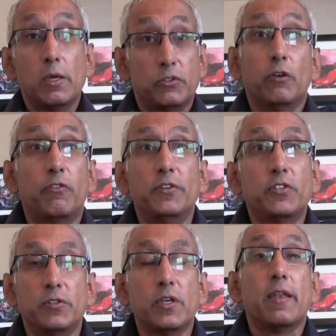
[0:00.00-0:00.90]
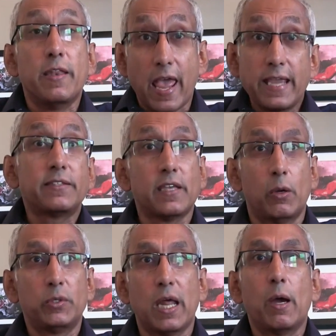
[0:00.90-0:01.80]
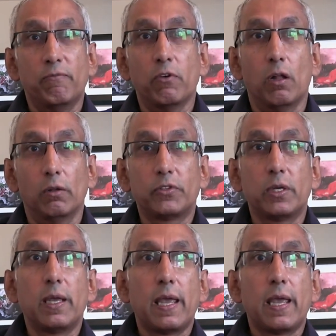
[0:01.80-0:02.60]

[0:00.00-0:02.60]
So, for instance, NATO is now involved